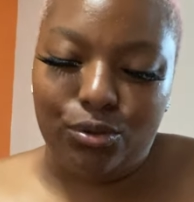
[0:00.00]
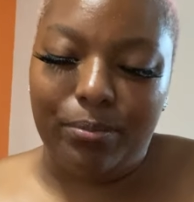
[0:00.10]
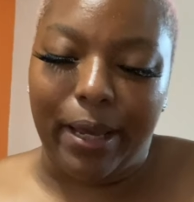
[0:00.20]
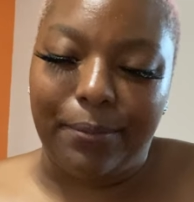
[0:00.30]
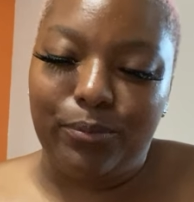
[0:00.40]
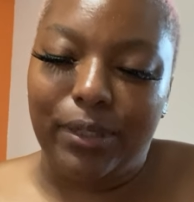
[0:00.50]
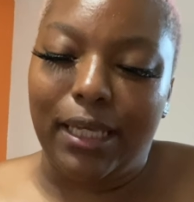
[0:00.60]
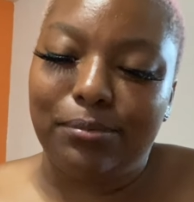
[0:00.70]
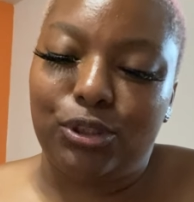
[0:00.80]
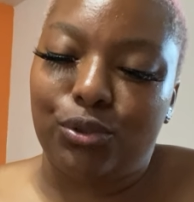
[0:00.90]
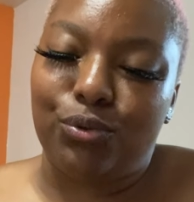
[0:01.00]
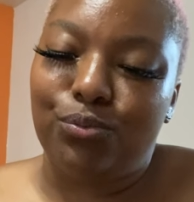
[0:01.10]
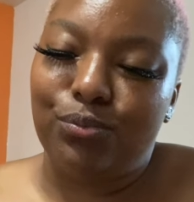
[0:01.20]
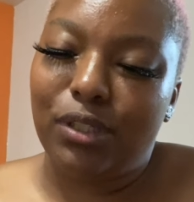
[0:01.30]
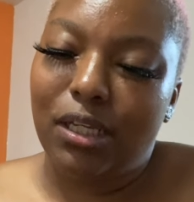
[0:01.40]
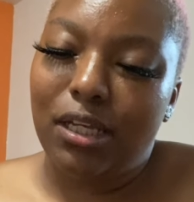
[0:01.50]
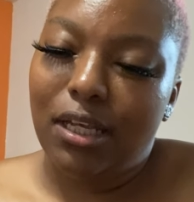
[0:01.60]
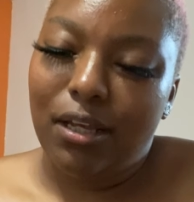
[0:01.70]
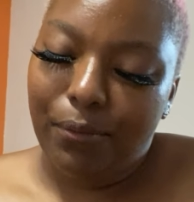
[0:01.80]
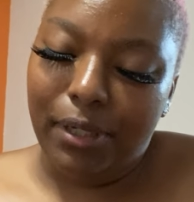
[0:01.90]
to you, baby. We hip to you.
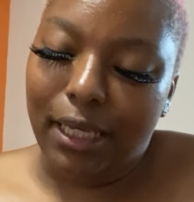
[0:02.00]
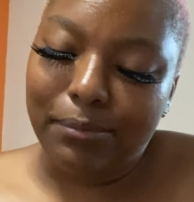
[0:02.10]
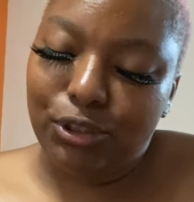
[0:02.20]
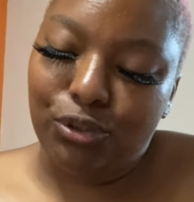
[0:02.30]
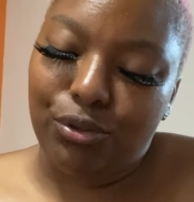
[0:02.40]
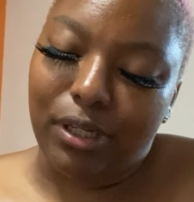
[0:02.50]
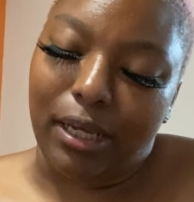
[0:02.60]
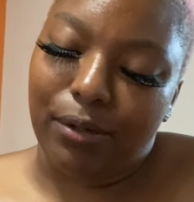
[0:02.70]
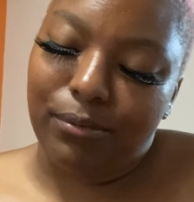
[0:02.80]
We hip to you now.